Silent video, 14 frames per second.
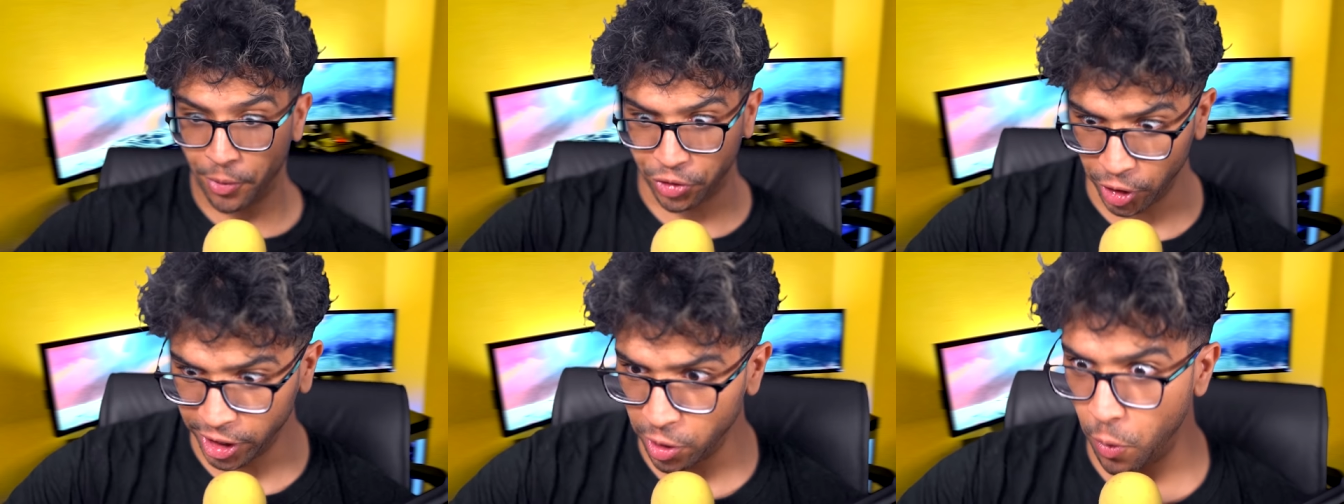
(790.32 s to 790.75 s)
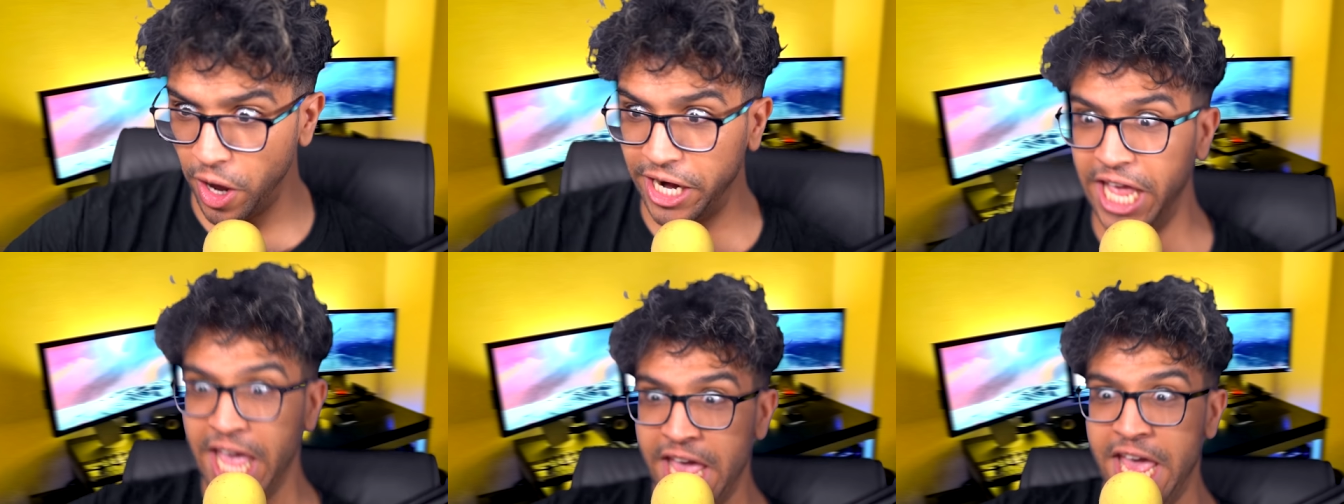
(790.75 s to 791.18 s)
But do you know what
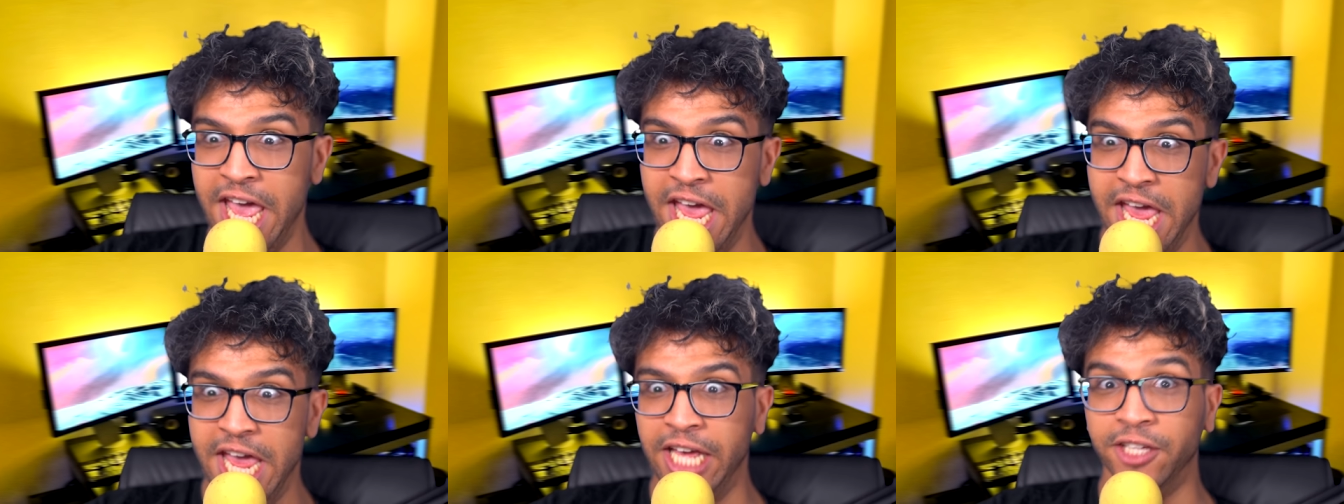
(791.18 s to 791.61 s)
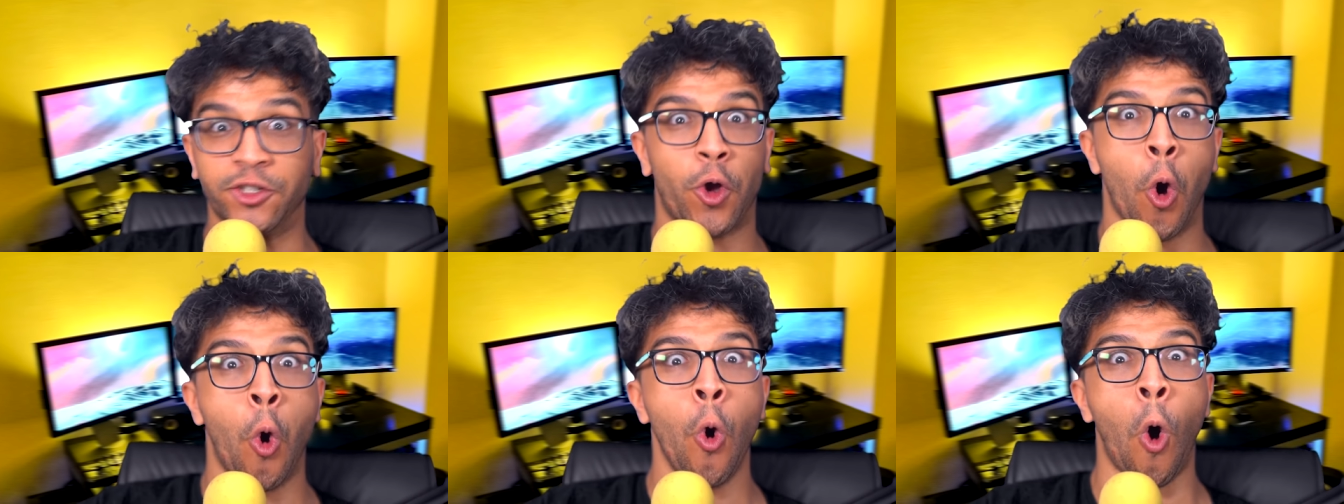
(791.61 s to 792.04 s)
is
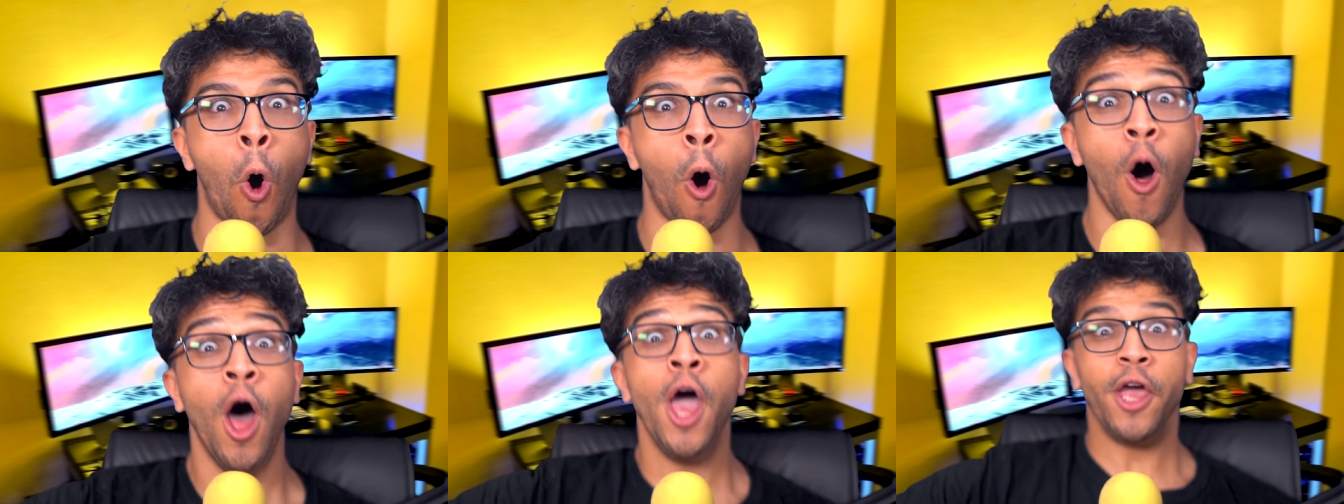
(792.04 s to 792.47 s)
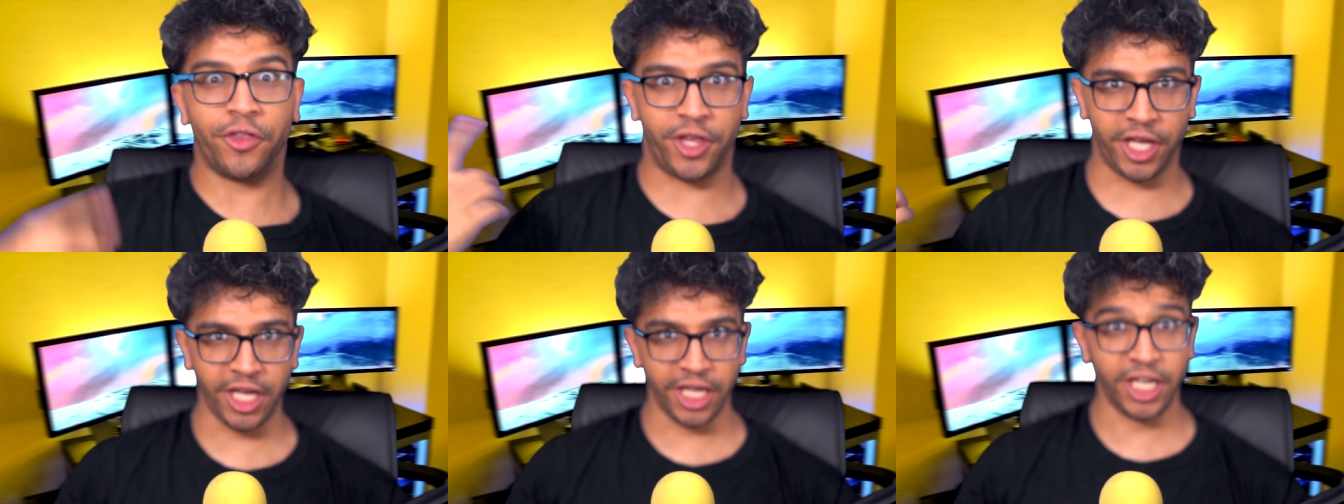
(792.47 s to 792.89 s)
cool?
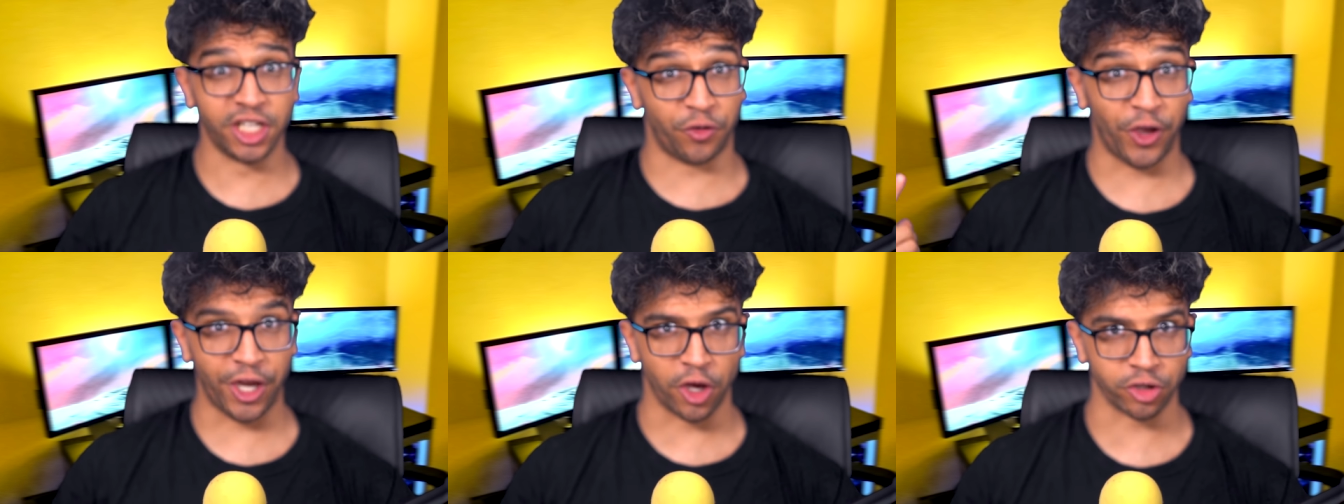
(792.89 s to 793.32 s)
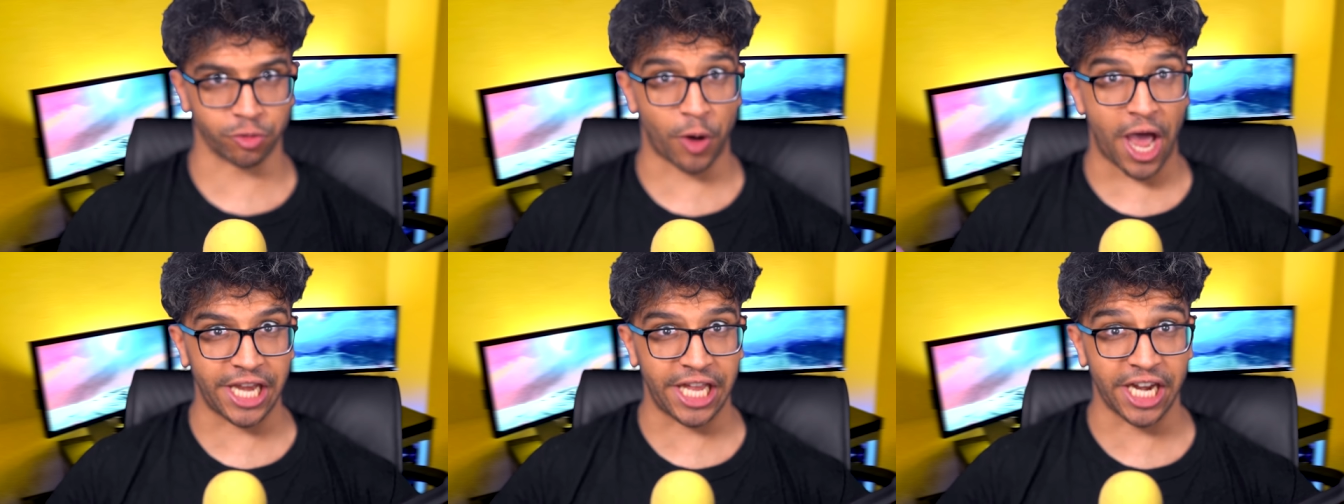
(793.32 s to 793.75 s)
These videos
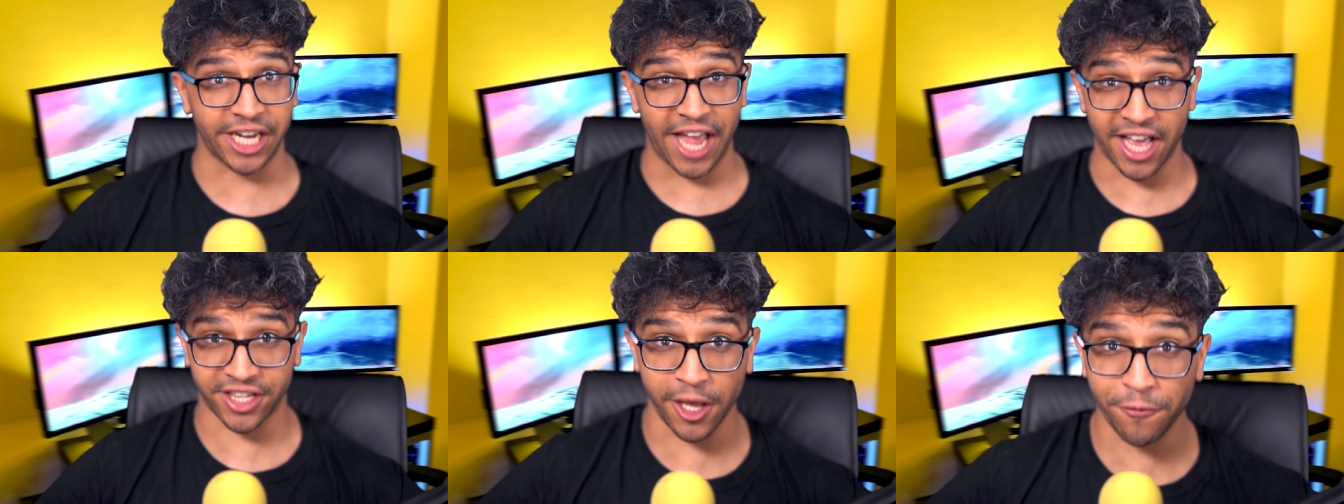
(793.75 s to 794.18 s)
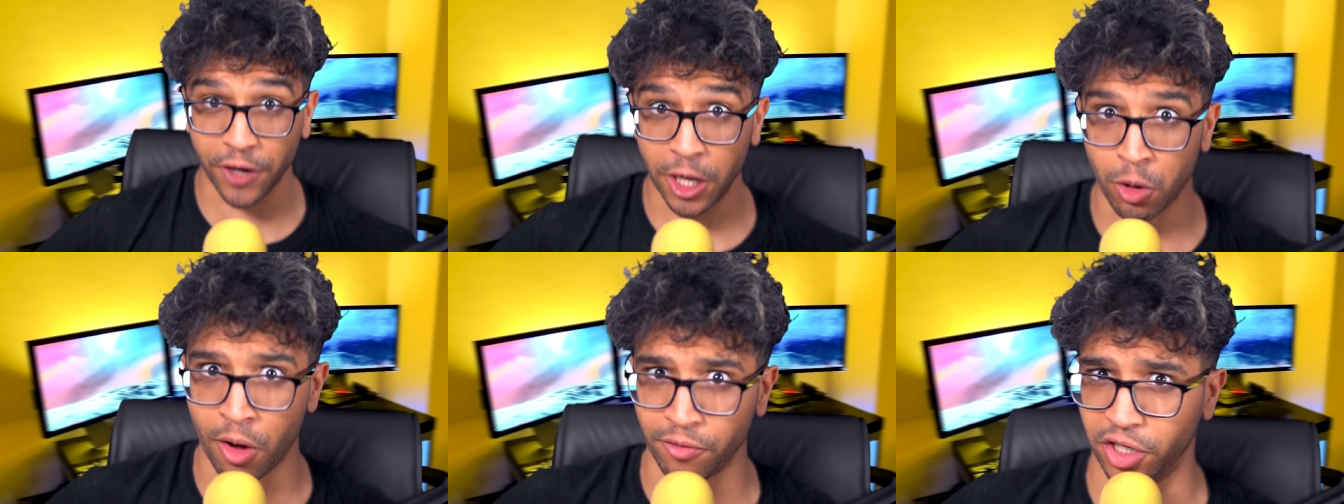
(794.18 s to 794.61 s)
right here, guys. If you
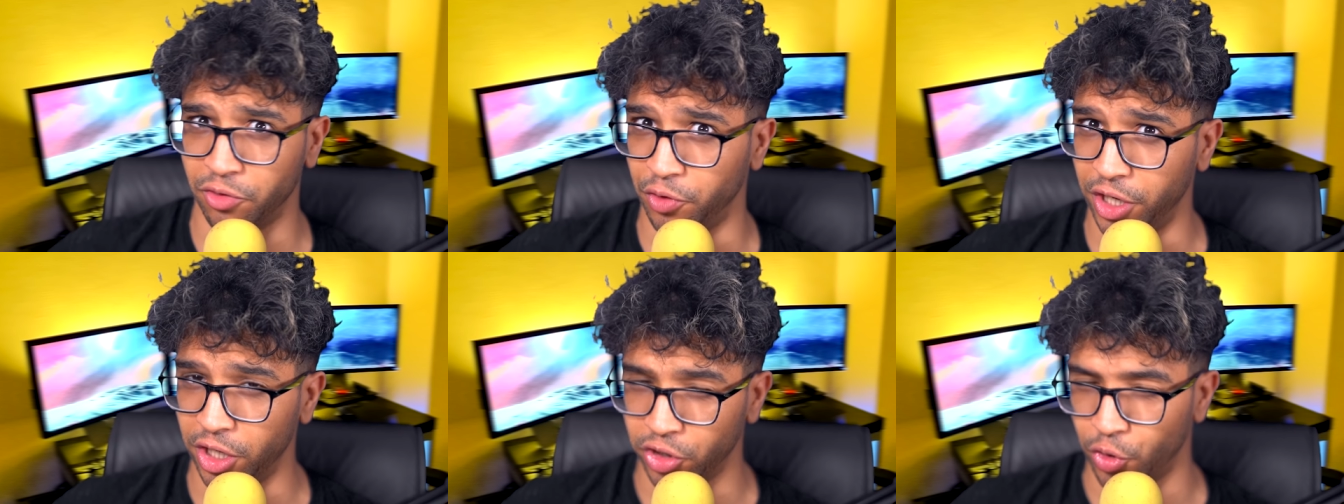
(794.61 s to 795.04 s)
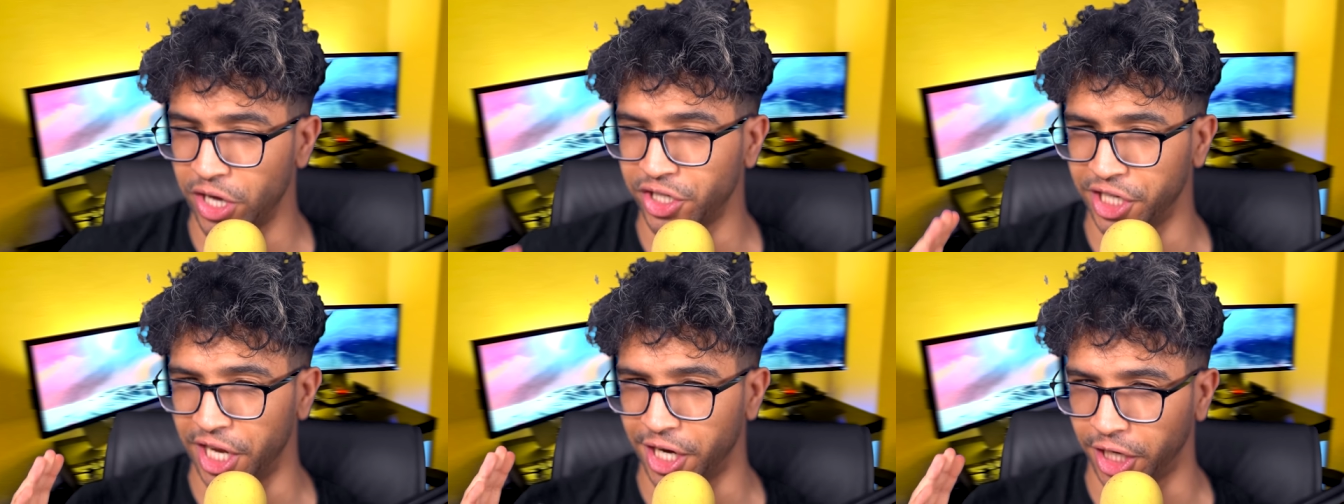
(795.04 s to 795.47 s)
click on these videos, you
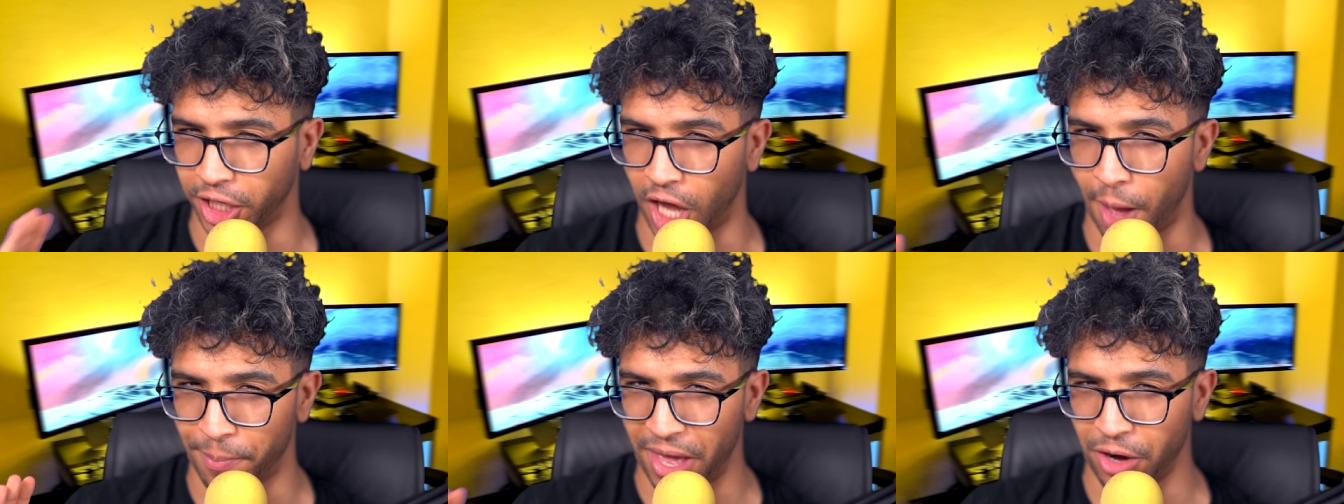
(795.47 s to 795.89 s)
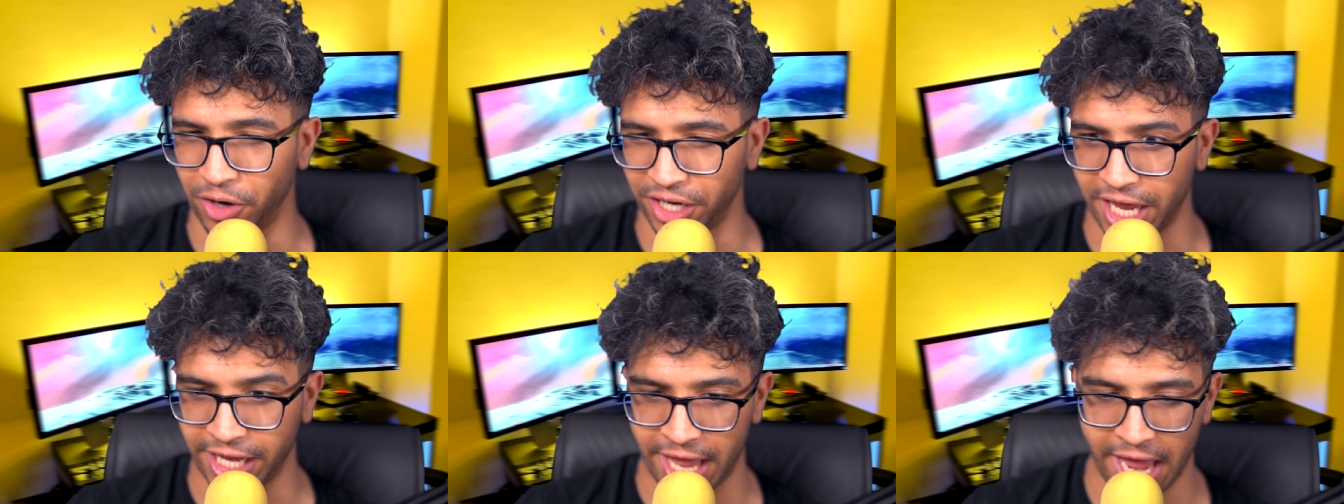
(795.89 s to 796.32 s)
actually get a lot better in
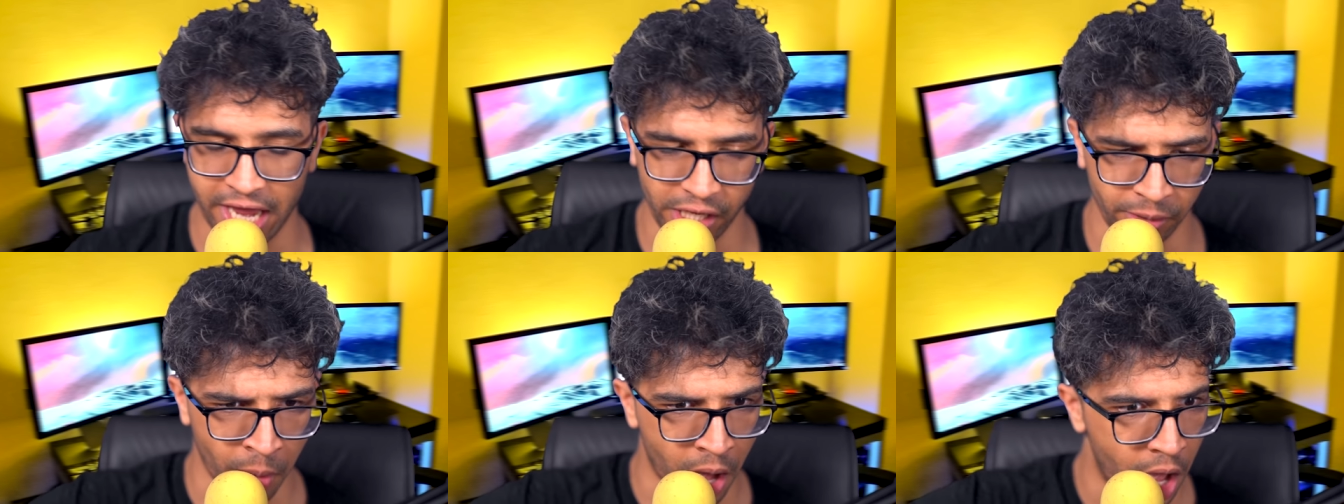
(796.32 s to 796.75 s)
the game.